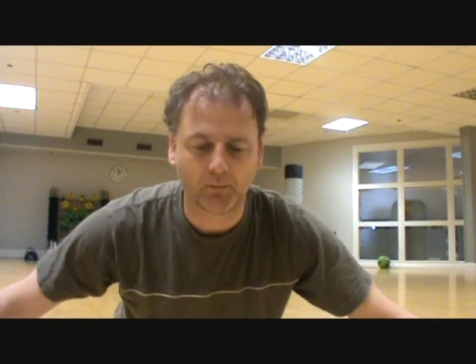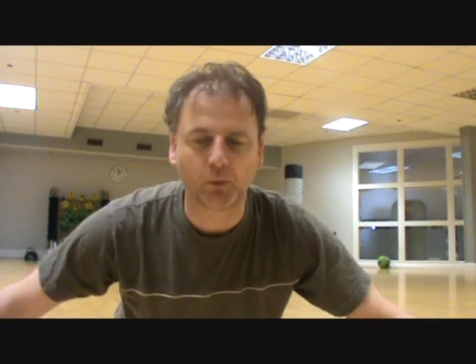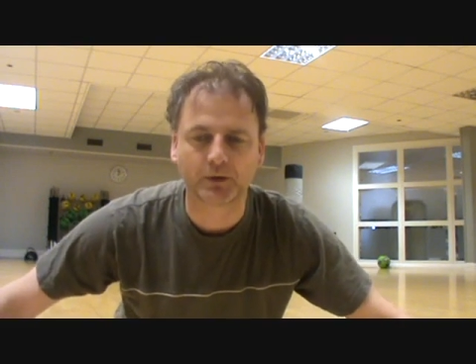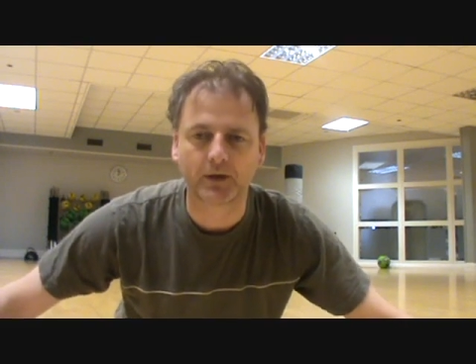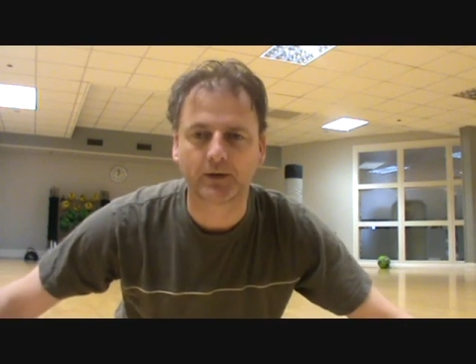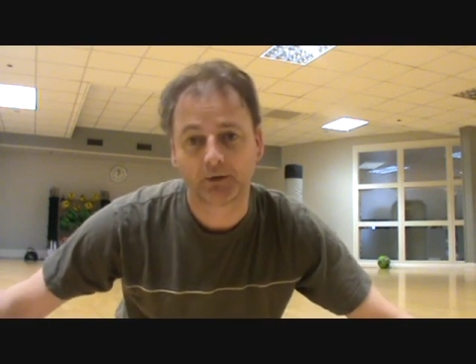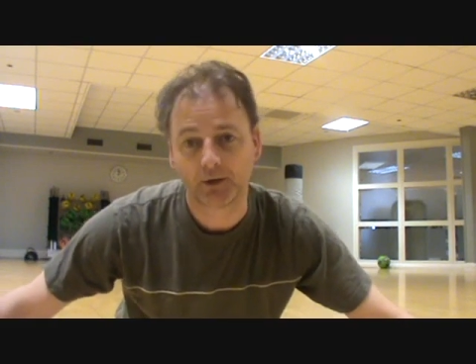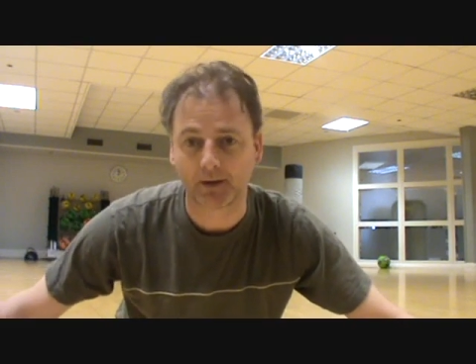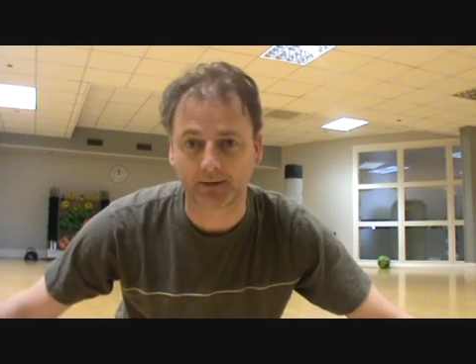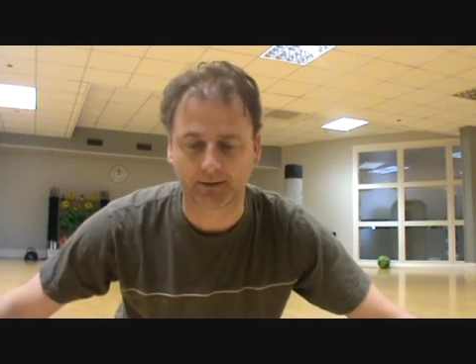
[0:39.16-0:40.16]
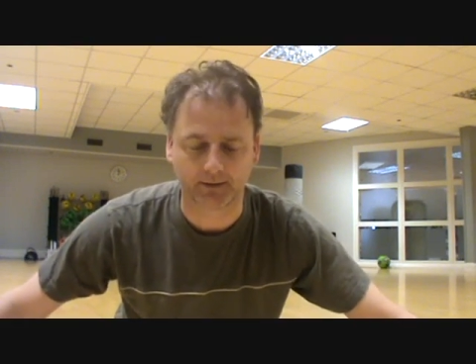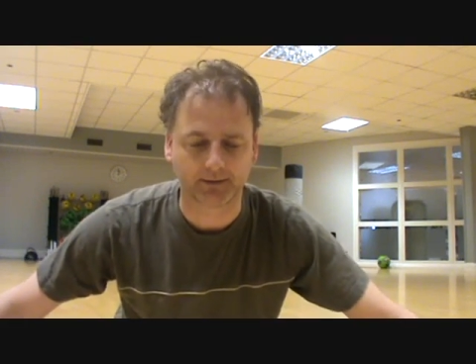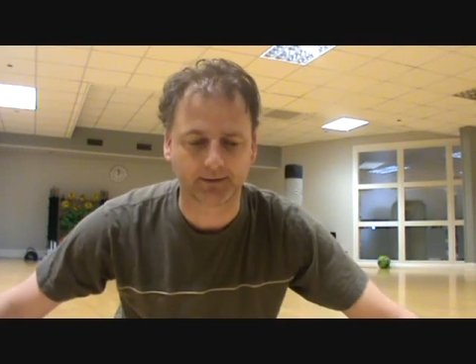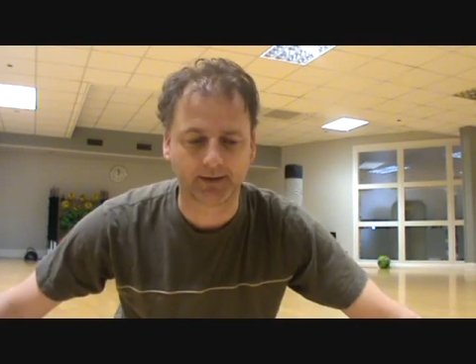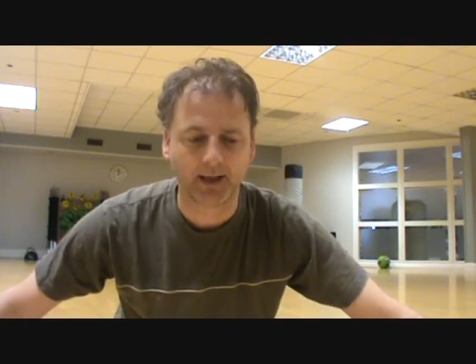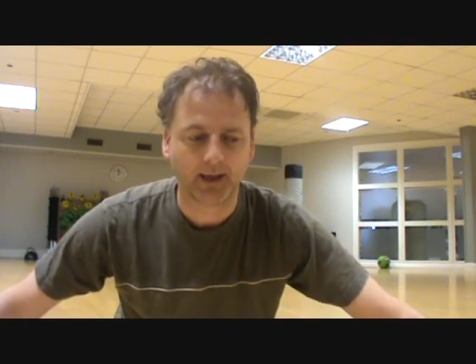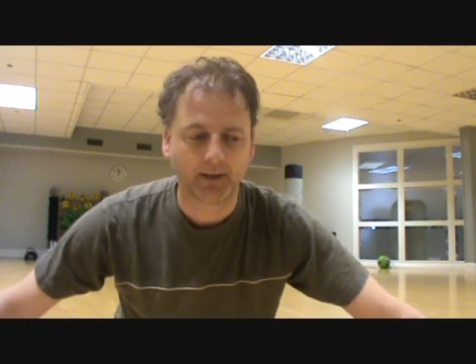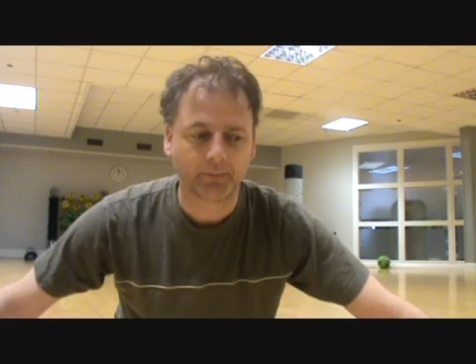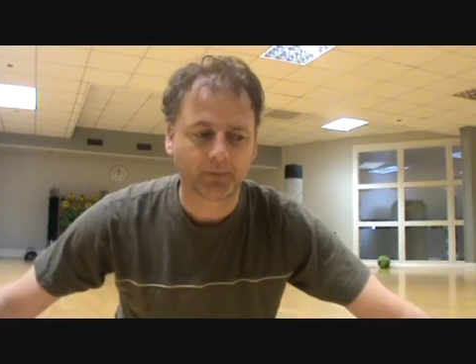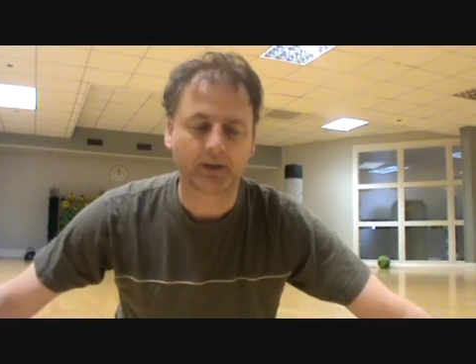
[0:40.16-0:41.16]
more so than gym exercises,
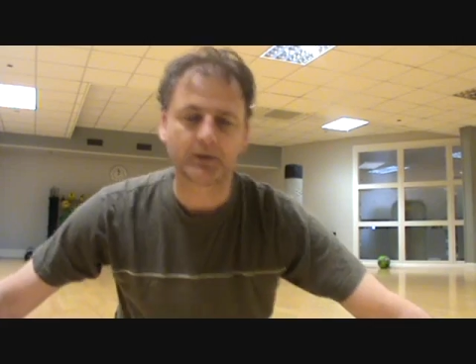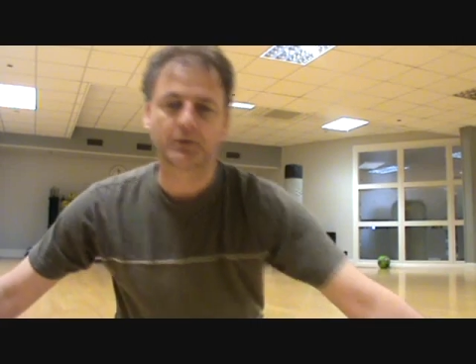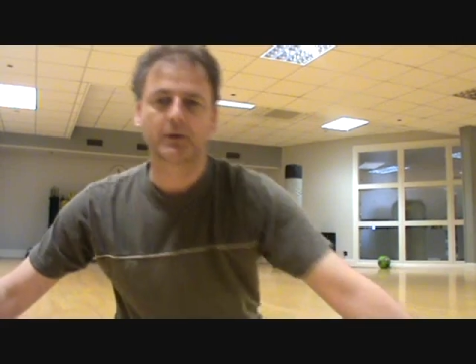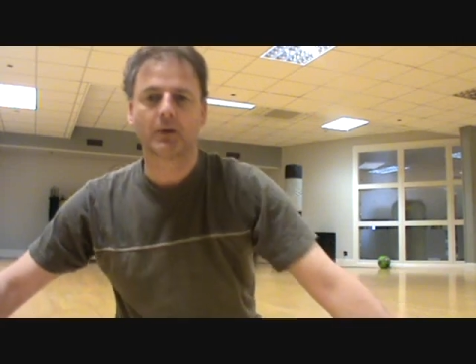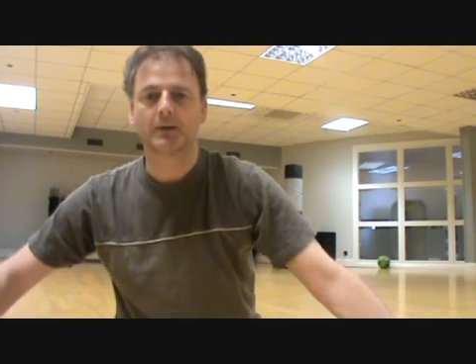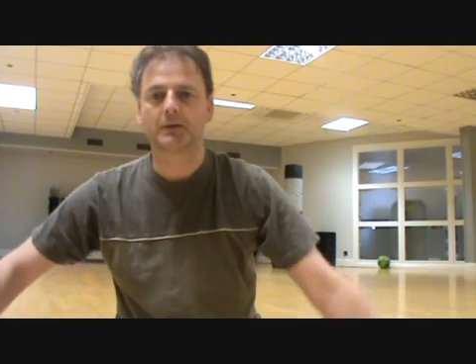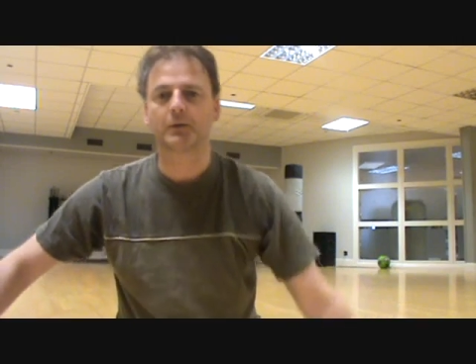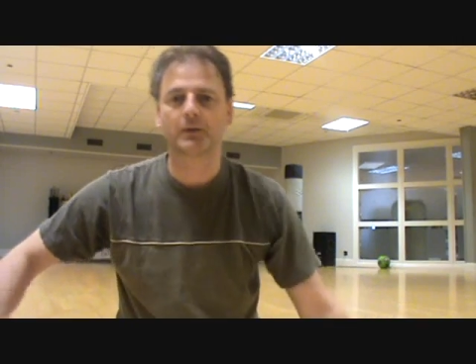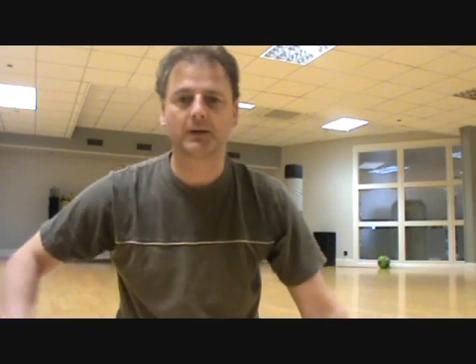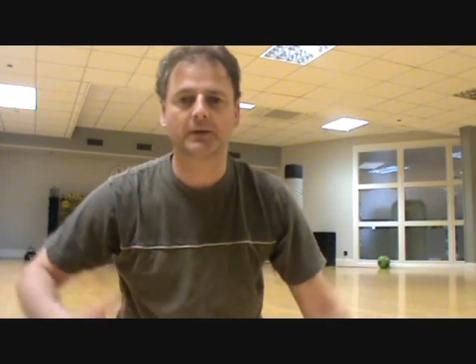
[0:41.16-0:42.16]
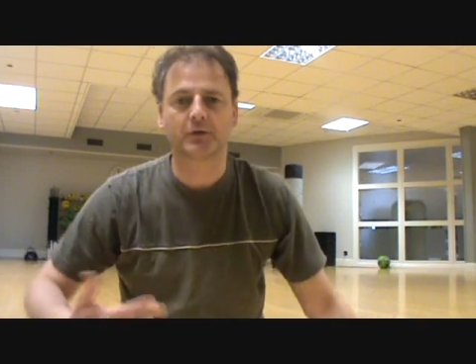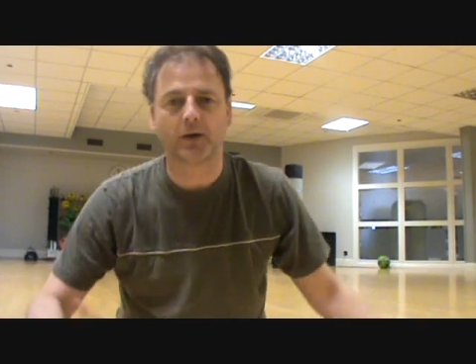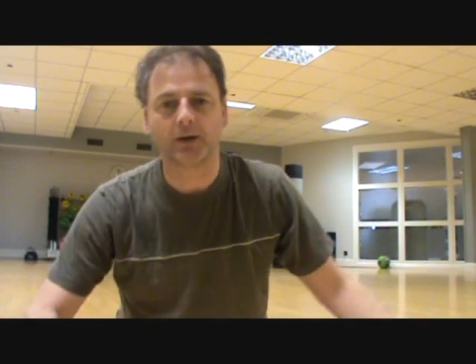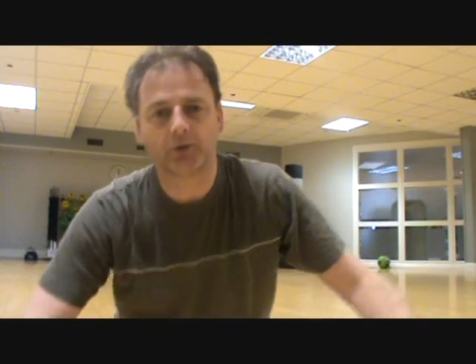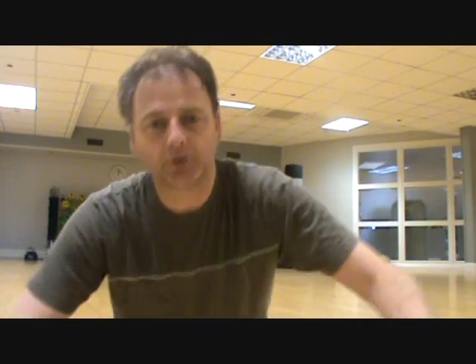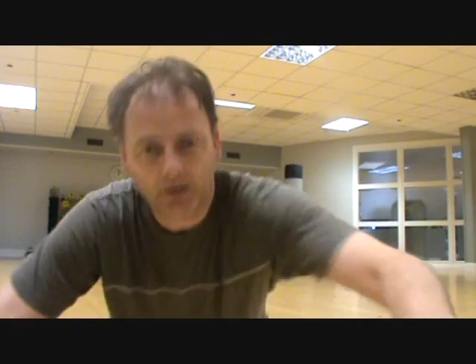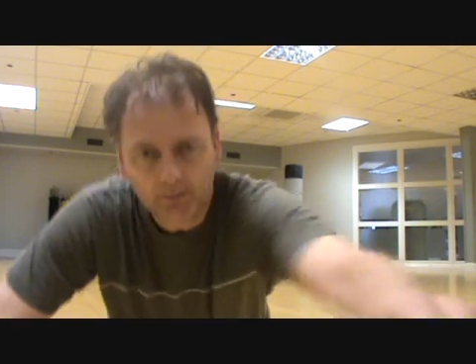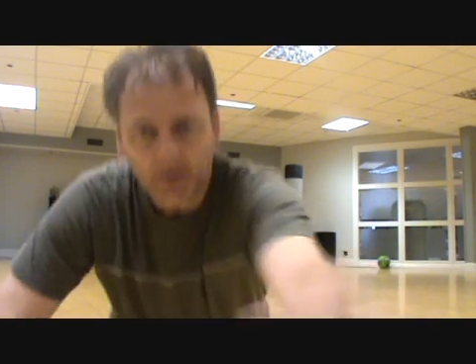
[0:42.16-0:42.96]
is you go into a stretch.